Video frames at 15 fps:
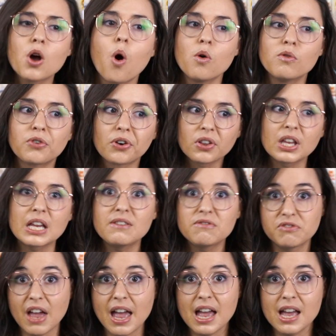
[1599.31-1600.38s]
overly
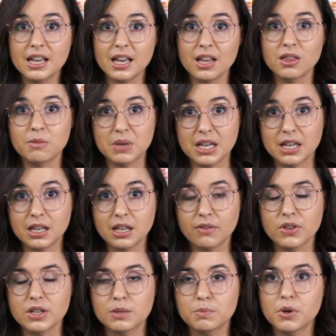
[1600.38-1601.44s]
vague in the beginning of
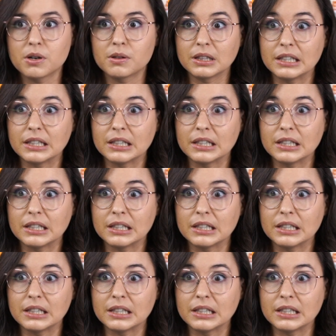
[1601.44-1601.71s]
this book,